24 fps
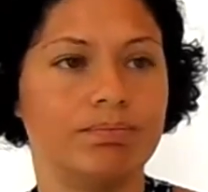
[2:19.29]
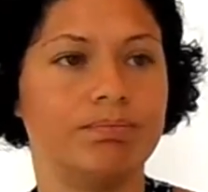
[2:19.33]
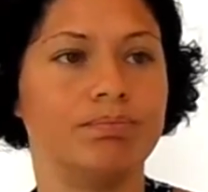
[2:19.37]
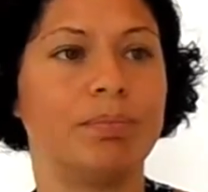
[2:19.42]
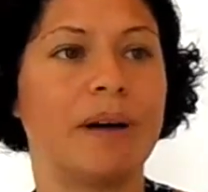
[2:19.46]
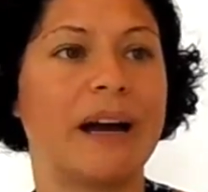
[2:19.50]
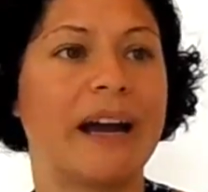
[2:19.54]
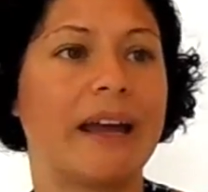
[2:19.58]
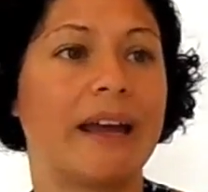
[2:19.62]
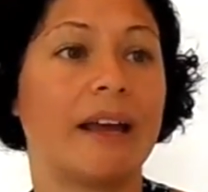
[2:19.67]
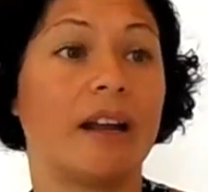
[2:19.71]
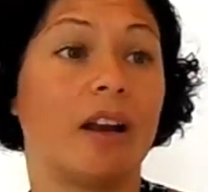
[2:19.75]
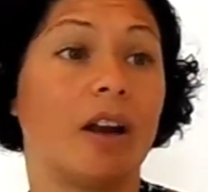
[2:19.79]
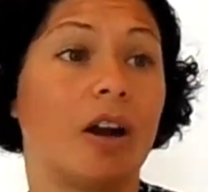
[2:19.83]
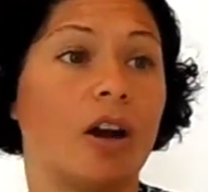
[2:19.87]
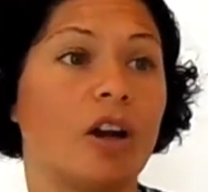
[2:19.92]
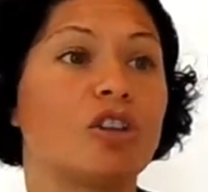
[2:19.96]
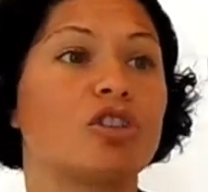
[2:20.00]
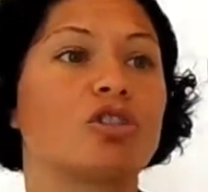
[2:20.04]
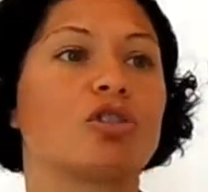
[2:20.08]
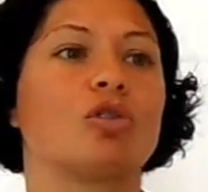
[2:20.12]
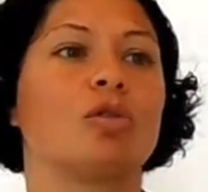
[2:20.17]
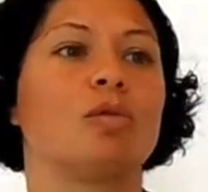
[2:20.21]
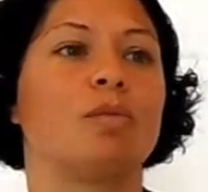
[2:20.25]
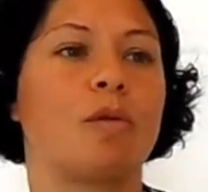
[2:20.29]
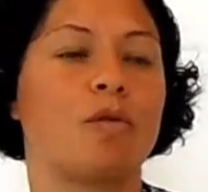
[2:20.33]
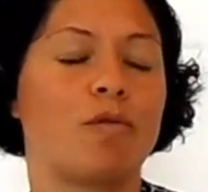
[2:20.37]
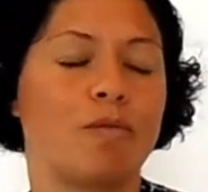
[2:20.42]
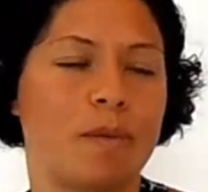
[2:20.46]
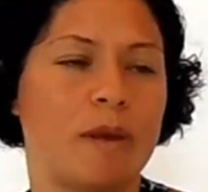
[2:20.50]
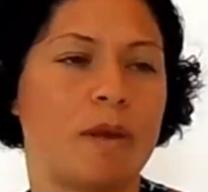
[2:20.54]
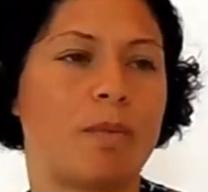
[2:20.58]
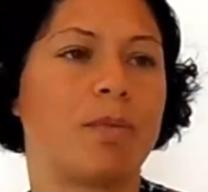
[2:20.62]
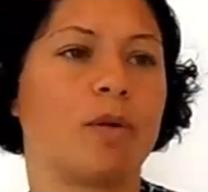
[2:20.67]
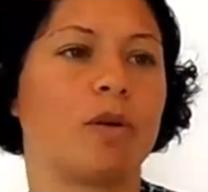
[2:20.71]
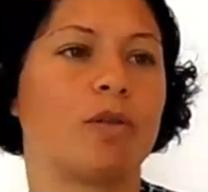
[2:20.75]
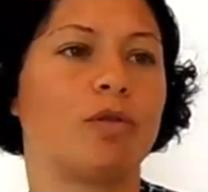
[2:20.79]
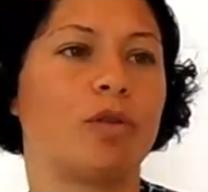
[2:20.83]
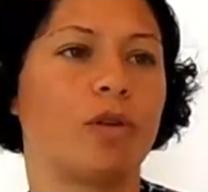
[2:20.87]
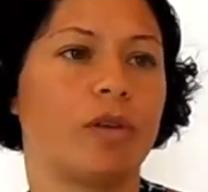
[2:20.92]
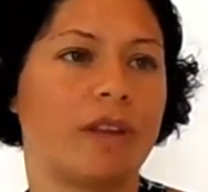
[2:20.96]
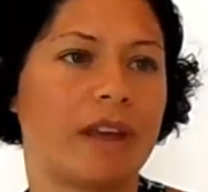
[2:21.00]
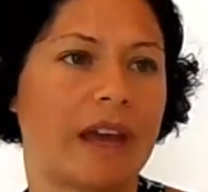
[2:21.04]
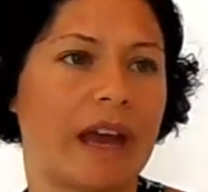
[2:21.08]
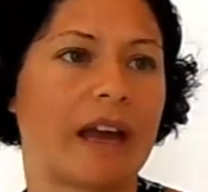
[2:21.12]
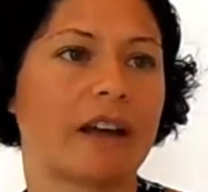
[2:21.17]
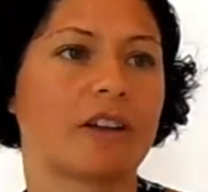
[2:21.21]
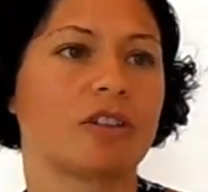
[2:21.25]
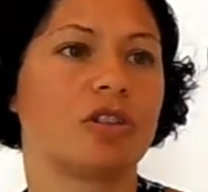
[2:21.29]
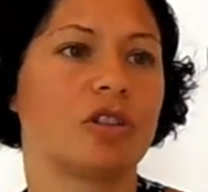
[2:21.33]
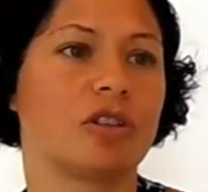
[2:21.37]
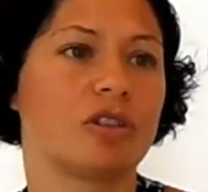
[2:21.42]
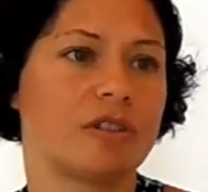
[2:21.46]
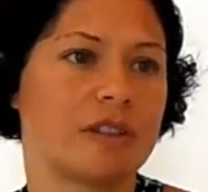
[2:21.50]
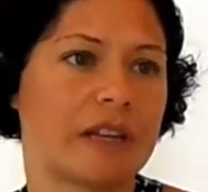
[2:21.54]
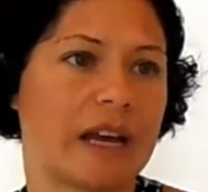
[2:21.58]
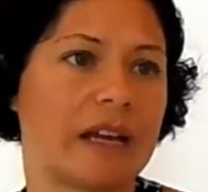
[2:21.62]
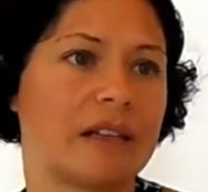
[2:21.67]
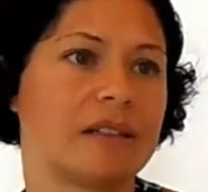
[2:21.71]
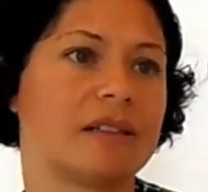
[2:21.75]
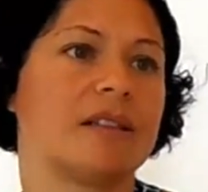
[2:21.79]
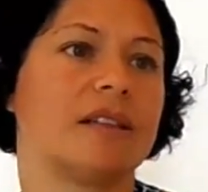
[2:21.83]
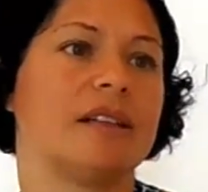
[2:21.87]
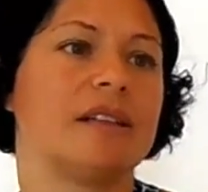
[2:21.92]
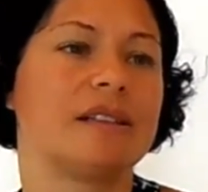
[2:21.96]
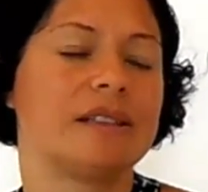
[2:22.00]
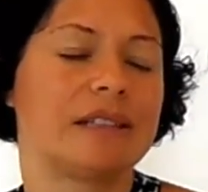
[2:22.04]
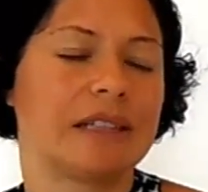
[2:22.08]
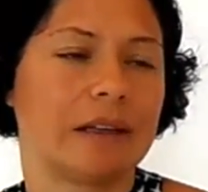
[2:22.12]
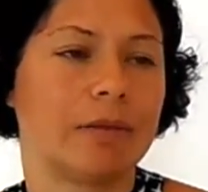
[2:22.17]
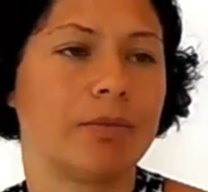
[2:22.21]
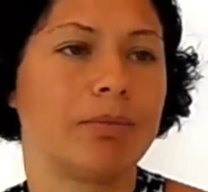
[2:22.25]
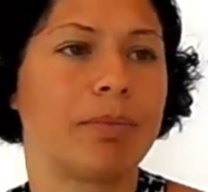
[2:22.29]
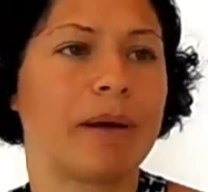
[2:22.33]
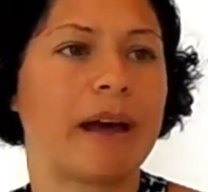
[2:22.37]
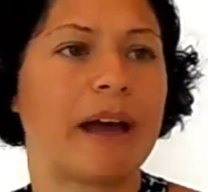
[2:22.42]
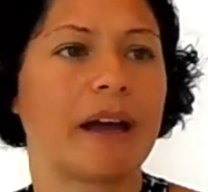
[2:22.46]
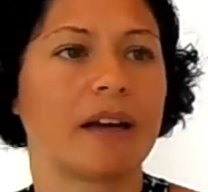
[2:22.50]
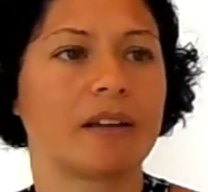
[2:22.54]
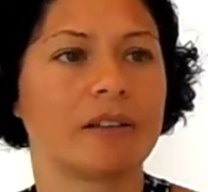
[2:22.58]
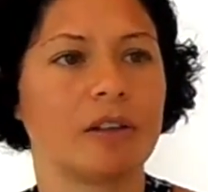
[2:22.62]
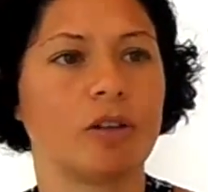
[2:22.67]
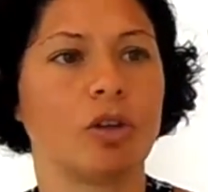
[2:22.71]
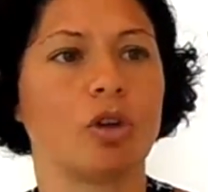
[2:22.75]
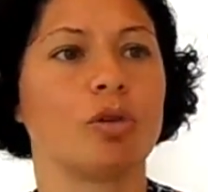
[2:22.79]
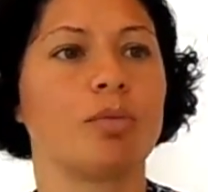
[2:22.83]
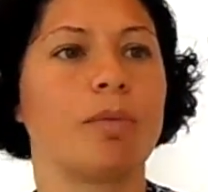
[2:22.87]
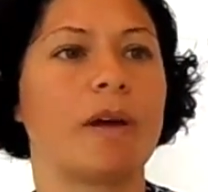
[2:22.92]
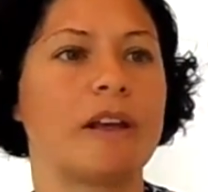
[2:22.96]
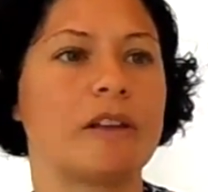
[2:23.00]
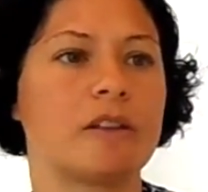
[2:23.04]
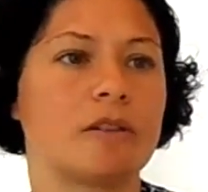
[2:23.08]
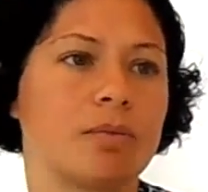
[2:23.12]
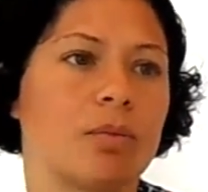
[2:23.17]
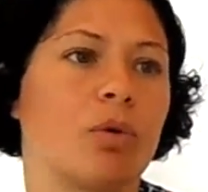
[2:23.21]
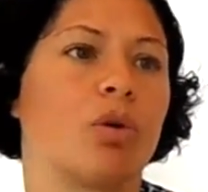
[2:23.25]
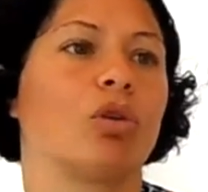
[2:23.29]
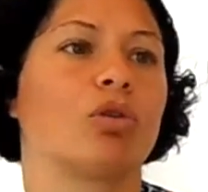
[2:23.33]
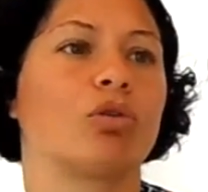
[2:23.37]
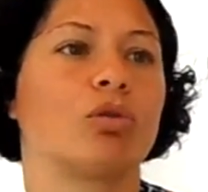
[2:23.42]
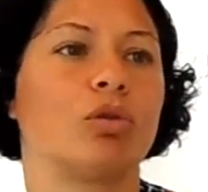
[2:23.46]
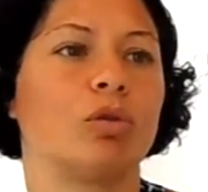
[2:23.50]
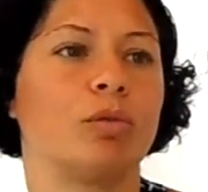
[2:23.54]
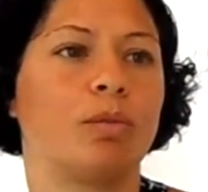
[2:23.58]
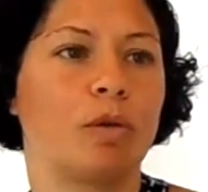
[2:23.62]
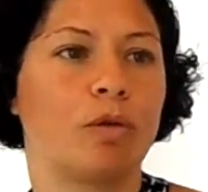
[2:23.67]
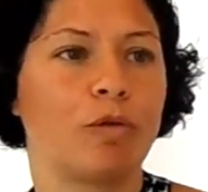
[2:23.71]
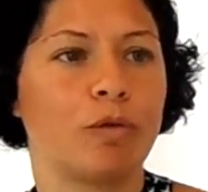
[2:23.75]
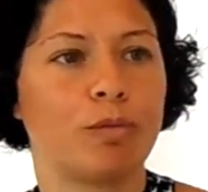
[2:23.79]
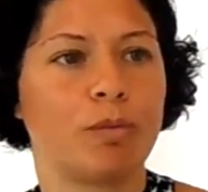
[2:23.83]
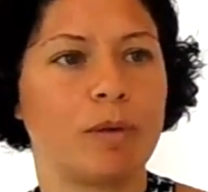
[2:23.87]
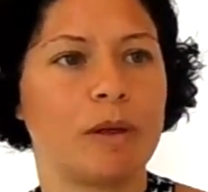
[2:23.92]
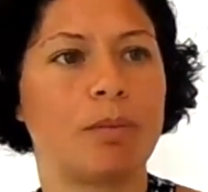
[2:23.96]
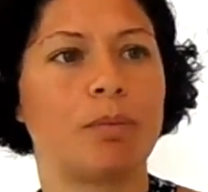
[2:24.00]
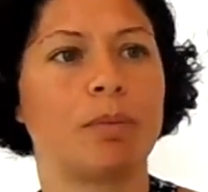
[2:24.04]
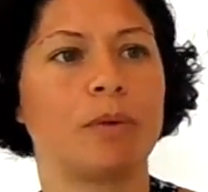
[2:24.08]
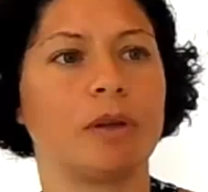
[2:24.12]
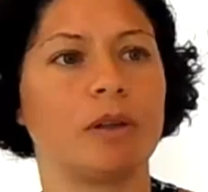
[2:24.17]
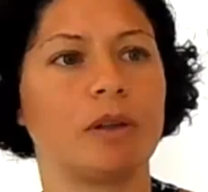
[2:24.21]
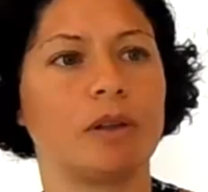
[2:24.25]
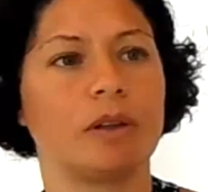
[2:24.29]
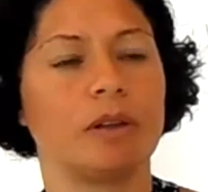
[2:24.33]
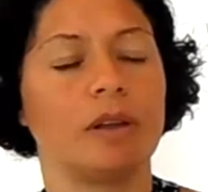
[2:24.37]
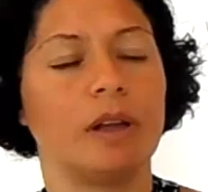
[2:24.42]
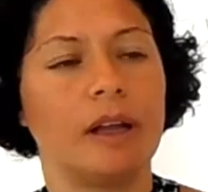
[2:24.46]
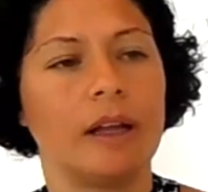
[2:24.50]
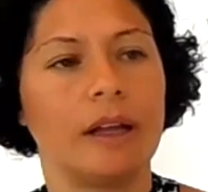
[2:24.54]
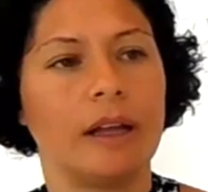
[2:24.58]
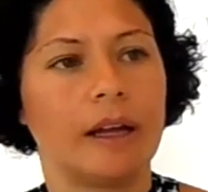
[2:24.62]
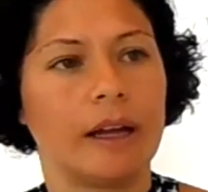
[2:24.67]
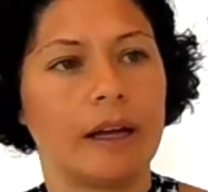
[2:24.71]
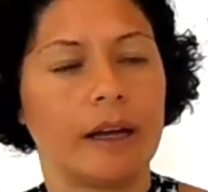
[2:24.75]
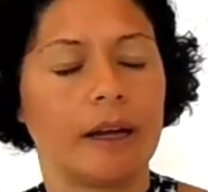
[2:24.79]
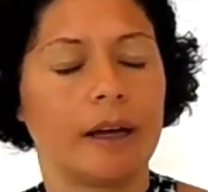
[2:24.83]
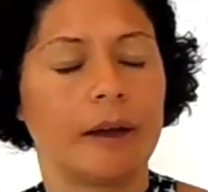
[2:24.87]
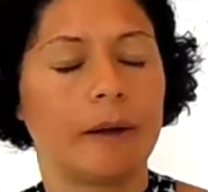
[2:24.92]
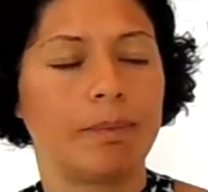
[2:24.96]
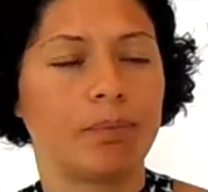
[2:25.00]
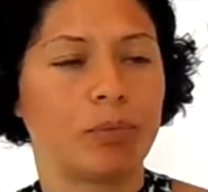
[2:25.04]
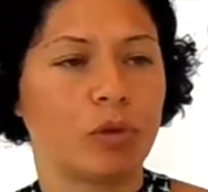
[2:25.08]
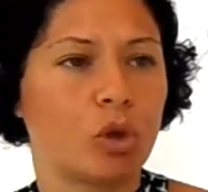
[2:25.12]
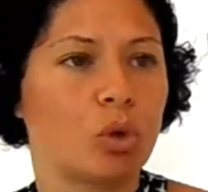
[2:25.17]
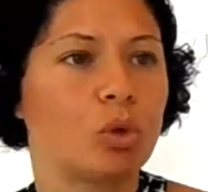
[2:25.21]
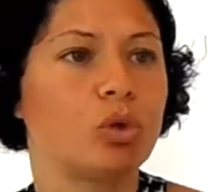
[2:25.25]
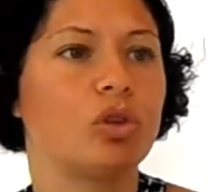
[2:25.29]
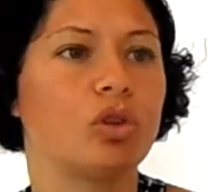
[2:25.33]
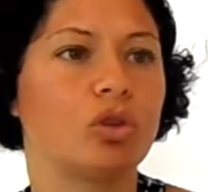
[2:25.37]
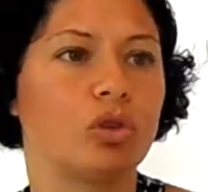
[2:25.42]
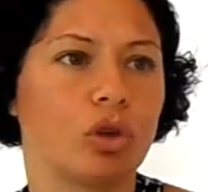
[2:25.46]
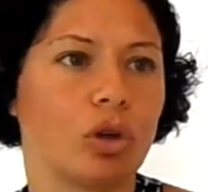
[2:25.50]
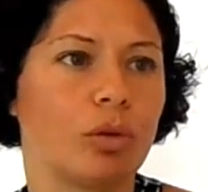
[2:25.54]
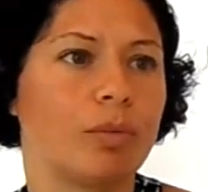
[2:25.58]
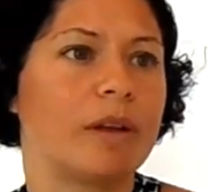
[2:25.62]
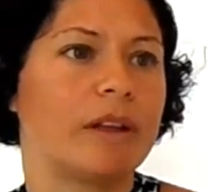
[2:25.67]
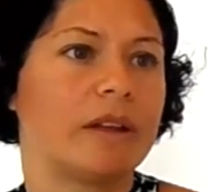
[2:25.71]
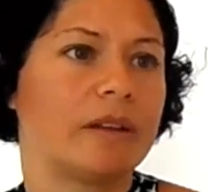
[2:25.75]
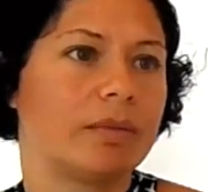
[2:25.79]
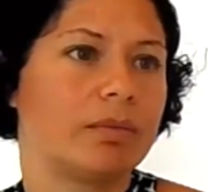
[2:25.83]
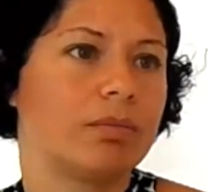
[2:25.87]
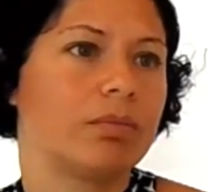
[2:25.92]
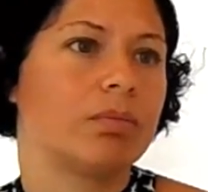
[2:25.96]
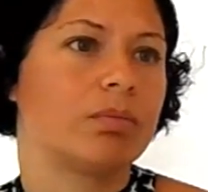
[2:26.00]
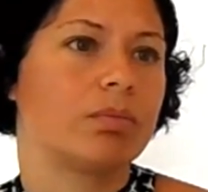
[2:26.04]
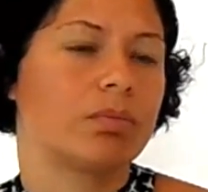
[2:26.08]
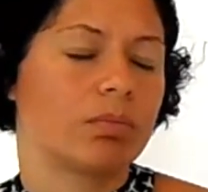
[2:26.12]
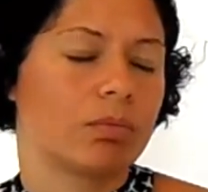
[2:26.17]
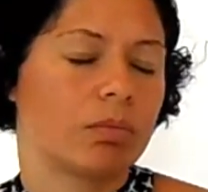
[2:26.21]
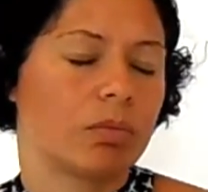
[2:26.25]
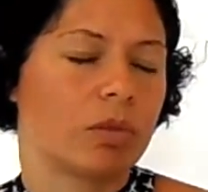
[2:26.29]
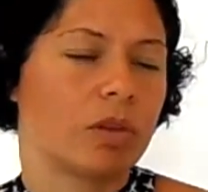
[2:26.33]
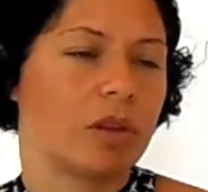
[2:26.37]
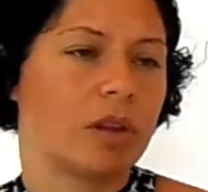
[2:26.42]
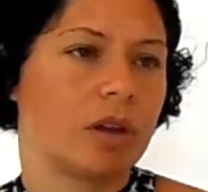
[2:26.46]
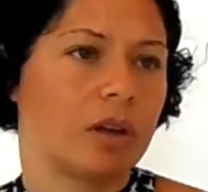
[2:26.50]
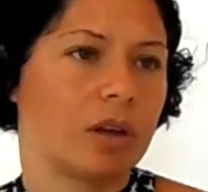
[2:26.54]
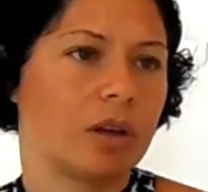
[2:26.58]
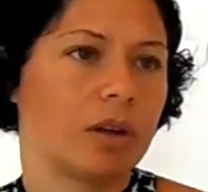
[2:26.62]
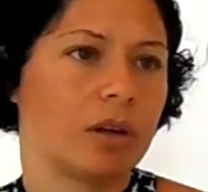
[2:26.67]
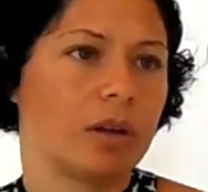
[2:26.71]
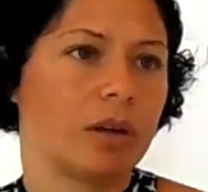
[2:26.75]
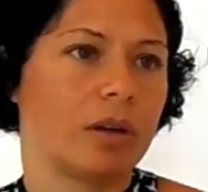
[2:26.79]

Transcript: by a large group of people for the actual science and its impact, and not by a small group of people um, who determine the